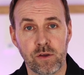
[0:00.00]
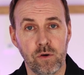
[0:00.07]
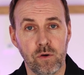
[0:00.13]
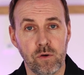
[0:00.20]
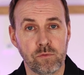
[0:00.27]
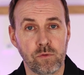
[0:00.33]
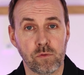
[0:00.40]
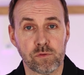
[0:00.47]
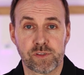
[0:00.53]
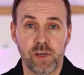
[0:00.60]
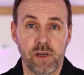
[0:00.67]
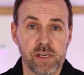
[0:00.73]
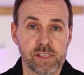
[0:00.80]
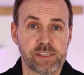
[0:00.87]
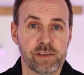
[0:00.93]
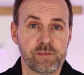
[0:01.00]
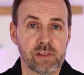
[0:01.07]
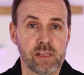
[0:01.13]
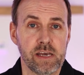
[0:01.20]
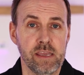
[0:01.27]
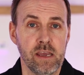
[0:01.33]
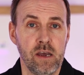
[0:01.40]
or
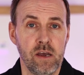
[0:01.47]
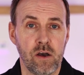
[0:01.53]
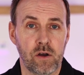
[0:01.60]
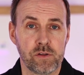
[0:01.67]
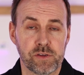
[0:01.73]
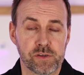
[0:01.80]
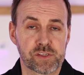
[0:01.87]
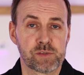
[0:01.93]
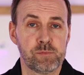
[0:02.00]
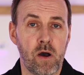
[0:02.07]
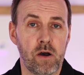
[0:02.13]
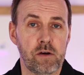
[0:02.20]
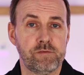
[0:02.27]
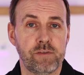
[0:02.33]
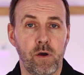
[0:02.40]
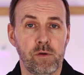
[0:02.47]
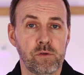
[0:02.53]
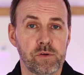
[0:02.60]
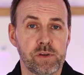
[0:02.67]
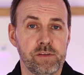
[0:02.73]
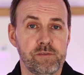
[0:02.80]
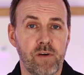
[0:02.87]
alternatively, on your smartphone
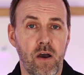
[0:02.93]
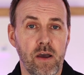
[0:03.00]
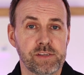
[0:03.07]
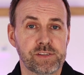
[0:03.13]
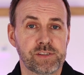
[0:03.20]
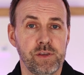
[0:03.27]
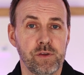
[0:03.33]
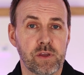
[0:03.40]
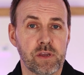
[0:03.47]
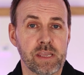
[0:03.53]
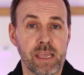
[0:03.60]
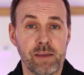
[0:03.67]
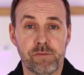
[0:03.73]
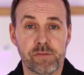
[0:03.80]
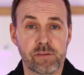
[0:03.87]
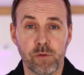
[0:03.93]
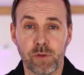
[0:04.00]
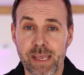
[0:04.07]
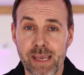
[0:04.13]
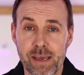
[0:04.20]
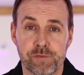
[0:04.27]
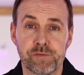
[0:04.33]
or device, you can give through
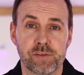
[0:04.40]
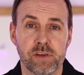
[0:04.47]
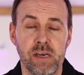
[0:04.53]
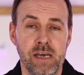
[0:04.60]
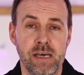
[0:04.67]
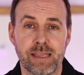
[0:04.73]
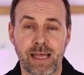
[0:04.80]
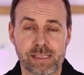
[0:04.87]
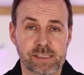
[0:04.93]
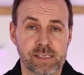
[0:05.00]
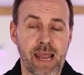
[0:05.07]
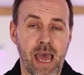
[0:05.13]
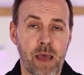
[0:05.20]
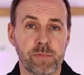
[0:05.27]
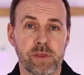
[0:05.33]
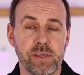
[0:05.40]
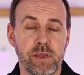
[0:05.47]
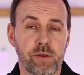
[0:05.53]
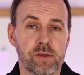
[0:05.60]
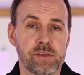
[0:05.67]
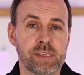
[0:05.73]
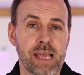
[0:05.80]
Gift. That's an app that you
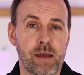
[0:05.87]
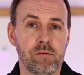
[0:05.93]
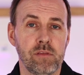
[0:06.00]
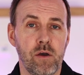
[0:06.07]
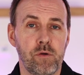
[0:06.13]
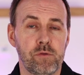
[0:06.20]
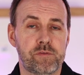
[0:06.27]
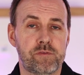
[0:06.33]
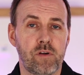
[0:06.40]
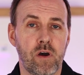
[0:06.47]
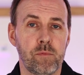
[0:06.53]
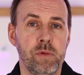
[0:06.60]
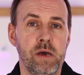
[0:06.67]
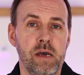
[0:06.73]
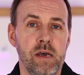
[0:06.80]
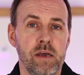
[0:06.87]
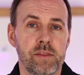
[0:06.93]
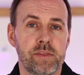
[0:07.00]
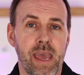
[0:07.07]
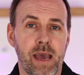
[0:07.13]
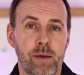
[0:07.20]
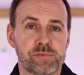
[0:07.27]
can download from
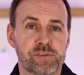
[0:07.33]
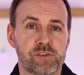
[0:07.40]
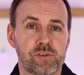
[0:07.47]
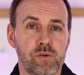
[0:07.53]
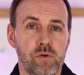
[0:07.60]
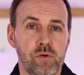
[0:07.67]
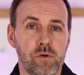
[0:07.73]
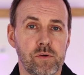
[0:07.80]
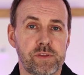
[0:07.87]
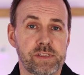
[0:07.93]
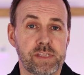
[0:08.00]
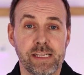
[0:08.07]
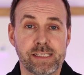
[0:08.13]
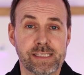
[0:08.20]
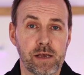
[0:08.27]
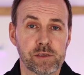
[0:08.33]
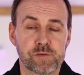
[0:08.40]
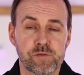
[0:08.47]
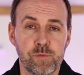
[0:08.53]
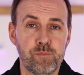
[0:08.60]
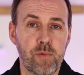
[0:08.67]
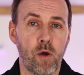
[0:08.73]
the App Store. The details
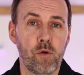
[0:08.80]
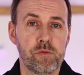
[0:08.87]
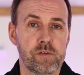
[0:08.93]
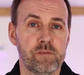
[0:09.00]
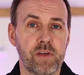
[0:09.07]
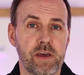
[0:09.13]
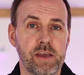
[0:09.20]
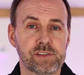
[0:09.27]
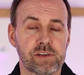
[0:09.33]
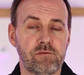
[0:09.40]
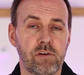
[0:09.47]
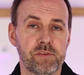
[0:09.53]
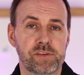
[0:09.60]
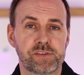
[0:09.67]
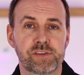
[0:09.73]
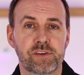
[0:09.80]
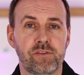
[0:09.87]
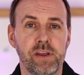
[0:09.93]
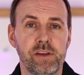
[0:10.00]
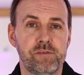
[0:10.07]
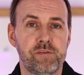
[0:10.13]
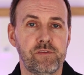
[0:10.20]
for both of these are on the
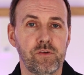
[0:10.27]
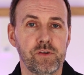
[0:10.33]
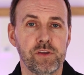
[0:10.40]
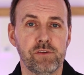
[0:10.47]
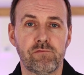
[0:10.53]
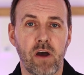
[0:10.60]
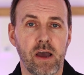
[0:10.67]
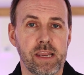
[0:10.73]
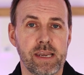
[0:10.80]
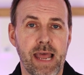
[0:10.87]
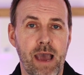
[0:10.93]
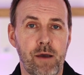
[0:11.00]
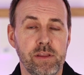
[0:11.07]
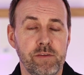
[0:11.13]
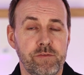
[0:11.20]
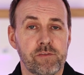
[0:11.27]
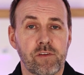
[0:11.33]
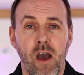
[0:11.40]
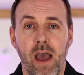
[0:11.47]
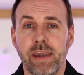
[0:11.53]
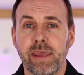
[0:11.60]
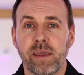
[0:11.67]
screen for you right now. And if you've
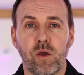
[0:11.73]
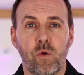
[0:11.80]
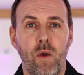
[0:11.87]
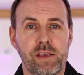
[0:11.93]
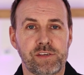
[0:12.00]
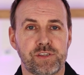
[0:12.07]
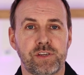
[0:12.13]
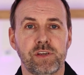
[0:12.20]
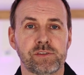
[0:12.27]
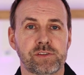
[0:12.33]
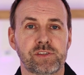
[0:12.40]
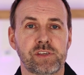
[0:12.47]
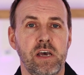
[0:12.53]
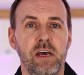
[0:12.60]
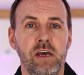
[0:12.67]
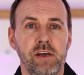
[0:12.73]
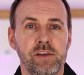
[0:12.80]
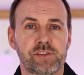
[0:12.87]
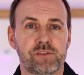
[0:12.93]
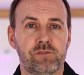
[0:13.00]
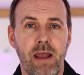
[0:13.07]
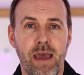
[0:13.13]
got any questions
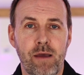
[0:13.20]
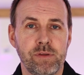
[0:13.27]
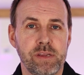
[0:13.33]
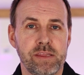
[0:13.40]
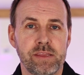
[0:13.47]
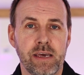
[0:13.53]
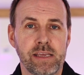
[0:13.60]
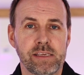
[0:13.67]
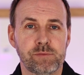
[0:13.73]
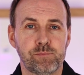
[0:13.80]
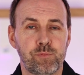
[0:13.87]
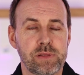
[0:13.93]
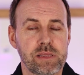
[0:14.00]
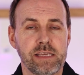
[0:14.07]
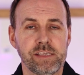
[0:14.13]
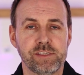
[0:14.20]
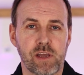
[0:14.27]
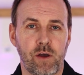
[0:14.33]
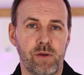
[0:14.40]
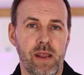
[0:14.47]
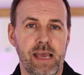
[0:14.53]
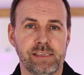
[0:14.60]
surrounding these, please
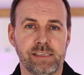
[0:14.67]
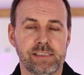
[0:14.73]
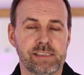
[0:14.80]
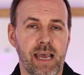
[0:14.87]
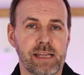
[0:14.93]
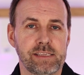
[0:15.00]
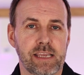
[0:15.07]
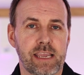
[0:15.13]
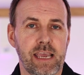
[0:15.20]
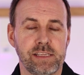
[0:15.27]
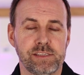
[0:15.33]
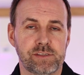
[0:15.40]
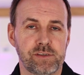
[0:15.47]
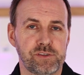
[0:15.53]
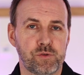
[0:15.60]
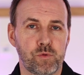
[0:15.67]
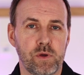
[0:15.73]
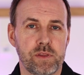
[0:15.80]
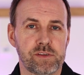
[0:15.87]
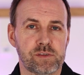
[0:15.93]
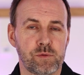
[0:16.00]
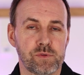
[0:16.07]
don't hesitate to get in touch
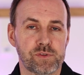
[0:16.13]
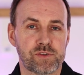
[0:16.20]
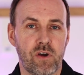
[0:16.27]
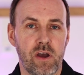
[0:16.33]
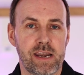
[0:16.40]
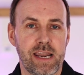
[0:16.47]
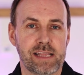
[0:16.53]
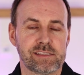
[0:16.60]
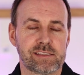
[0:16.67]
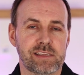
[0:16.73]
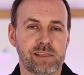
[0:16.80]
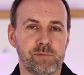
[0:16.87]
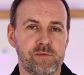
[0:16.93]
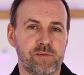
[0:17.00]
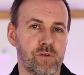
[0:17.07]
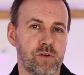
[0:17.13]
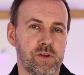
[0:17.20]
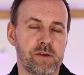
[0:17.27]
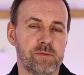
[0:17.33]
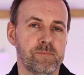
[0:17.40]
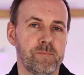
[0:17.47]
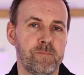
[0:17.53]
with us and we'll try and answer them for
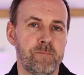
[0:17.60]
you.